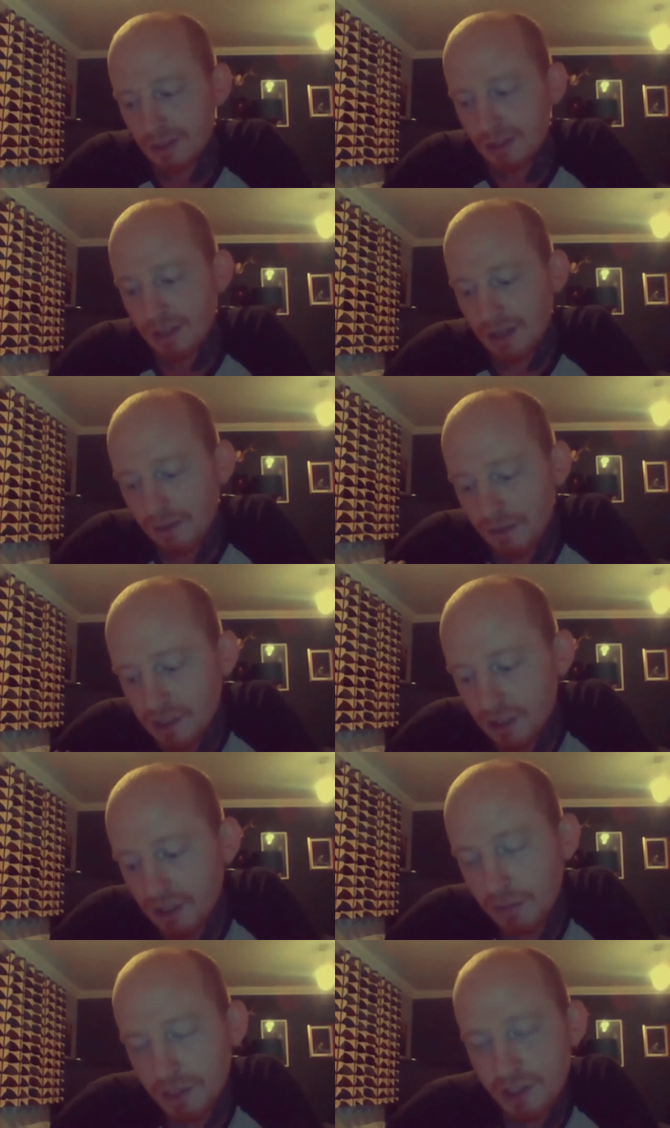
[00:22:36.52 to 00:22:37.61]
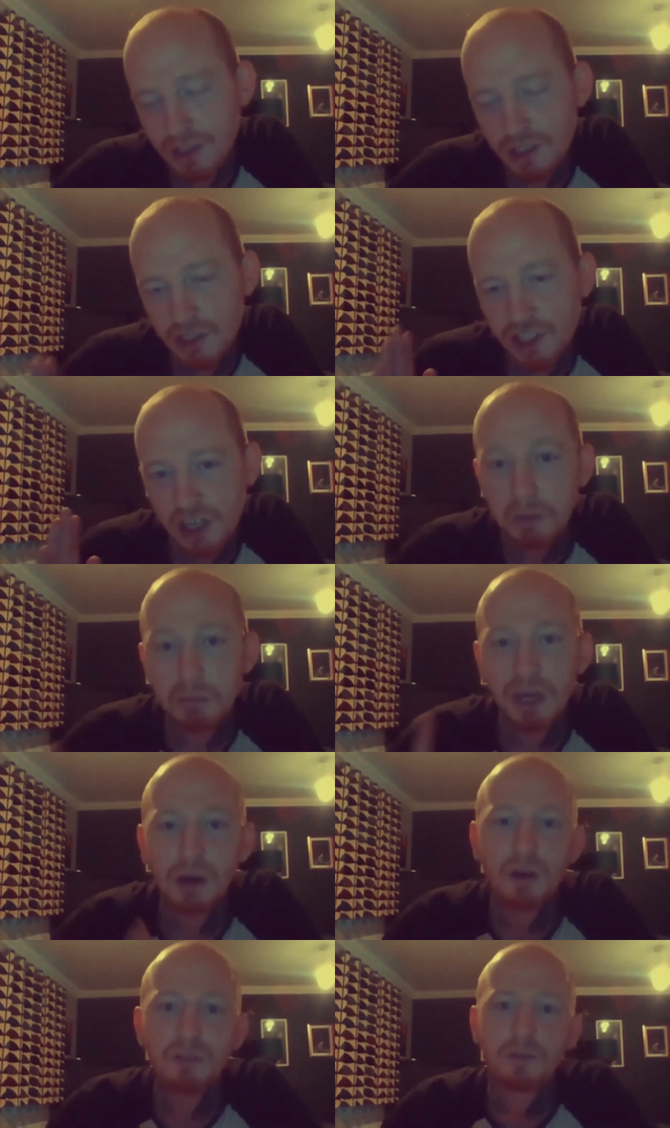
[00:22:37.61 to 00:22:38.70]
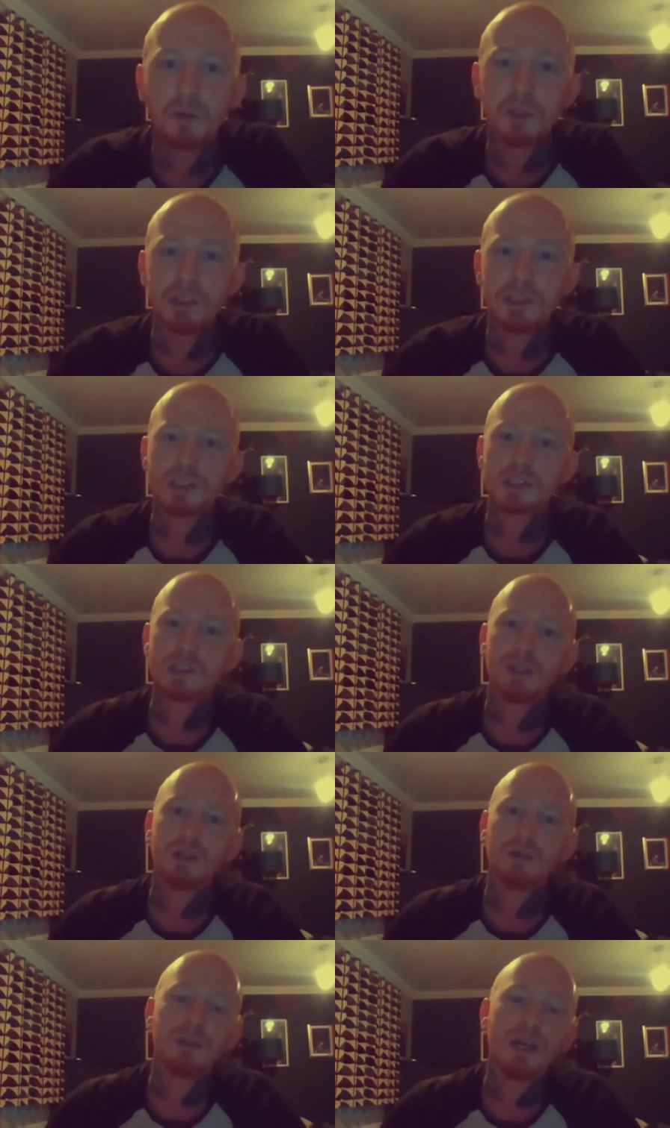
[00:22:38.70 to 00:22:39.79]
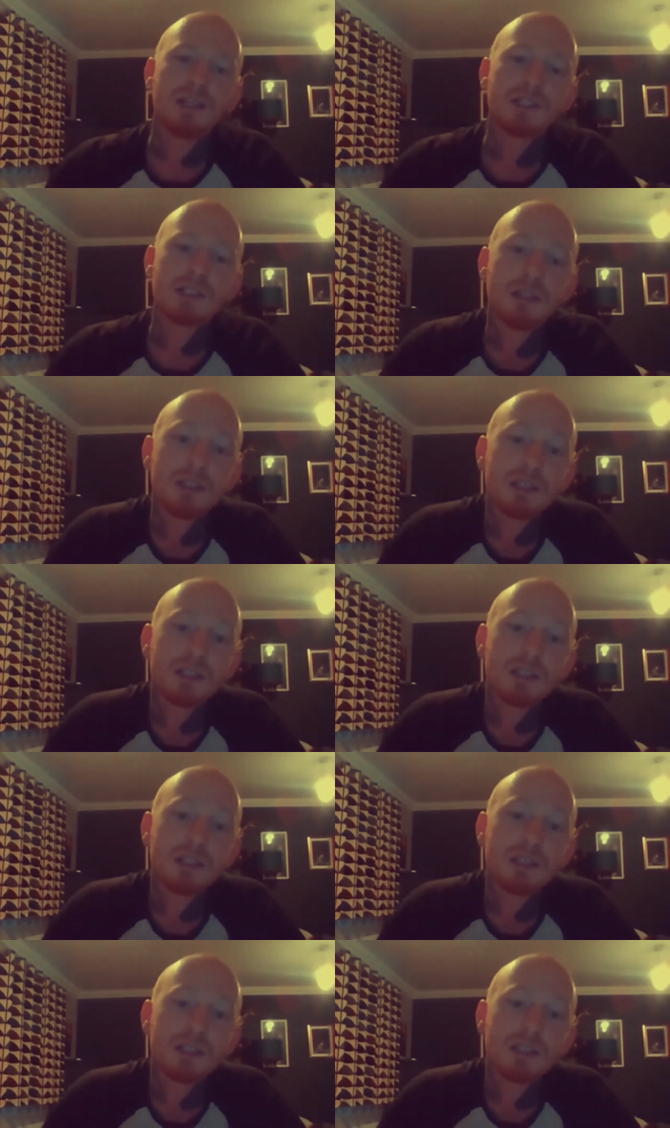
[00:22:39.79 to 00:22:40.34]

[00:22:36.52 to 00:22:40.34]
every time you chip a bit off or you just do a little less, then